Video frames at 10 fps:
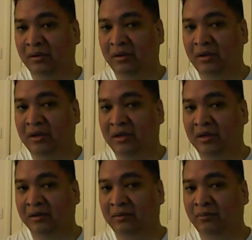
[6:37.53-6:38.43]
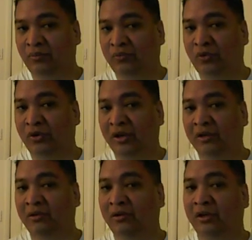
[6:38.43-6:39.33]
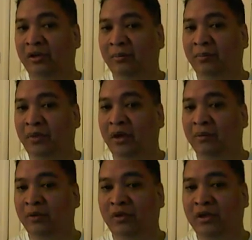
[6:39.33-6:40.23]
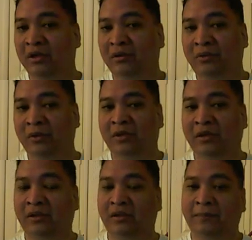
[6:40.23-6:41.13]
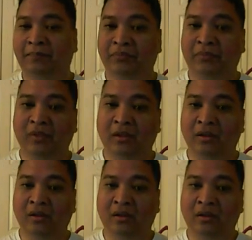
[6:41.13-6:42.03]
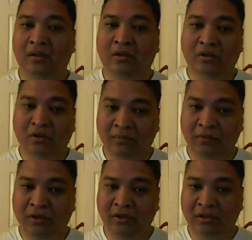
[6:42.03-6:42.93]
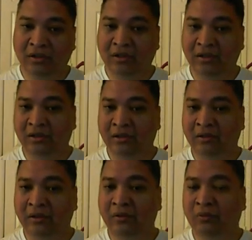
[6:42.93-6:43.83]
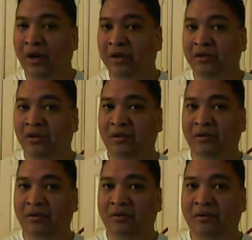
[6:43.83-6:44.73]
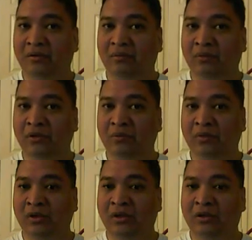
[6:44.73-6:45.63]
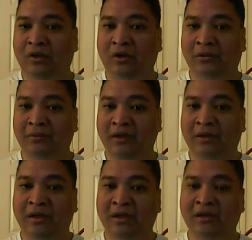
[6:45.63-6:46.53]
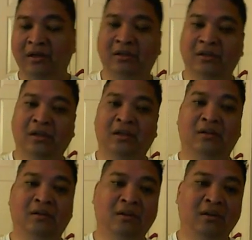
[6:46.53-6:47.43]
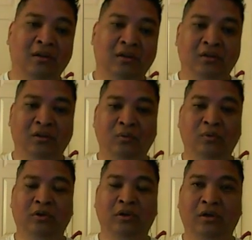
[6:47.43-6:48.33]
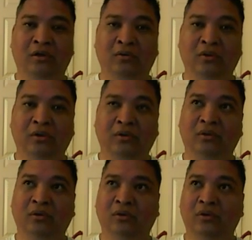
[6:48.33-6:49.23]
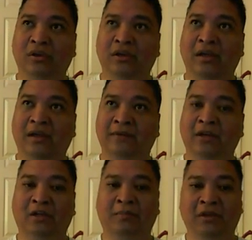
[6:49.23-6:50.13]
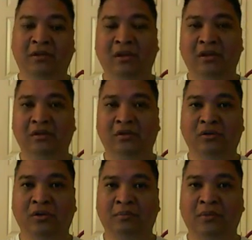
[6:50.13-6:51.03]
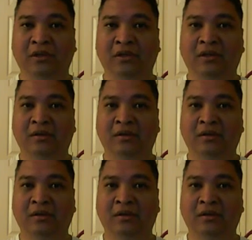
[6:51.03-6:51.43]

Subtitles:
40 and 30, probably within 3 months. So if you can see the direction, which we call trend line in Excel, you would know, you can have an expectation on your budget,